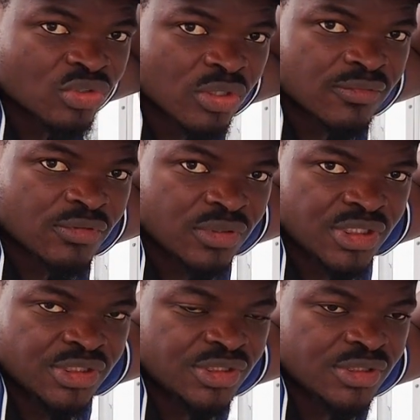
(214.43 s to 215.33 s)
cutoff
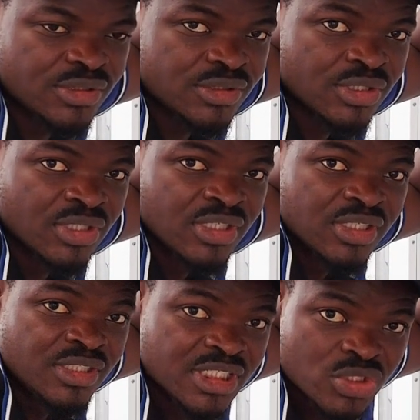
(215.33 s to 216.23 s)
voltage.
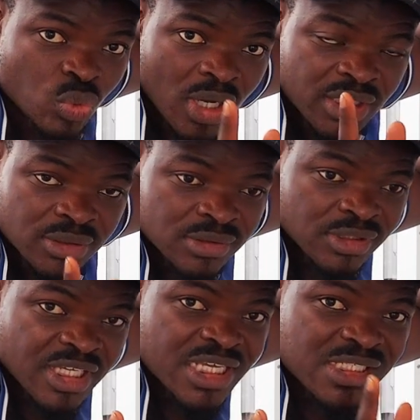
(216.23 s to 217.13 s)
This one
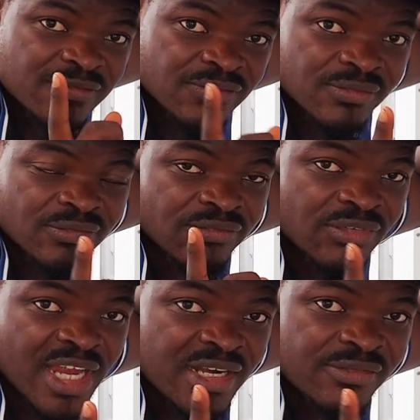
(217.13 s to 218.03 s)
is
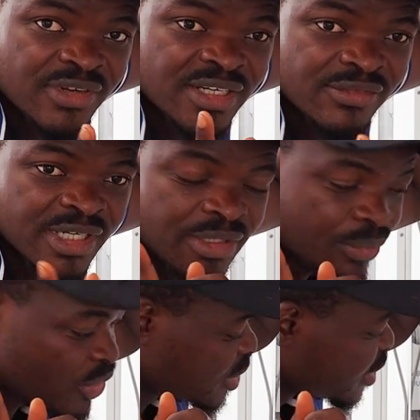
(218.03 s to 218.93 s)
very, very, very
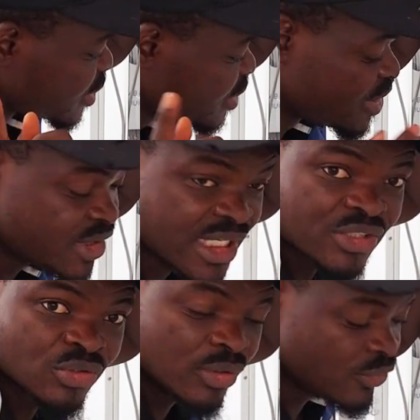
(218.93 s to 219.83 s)
important.
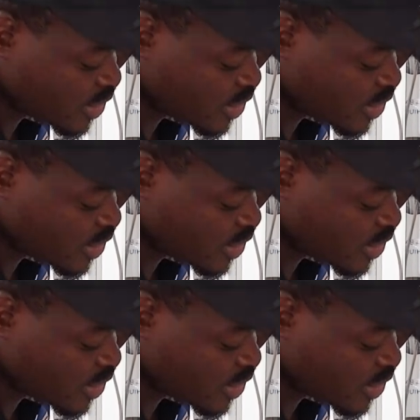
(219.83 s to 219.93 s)
Discharge cutoff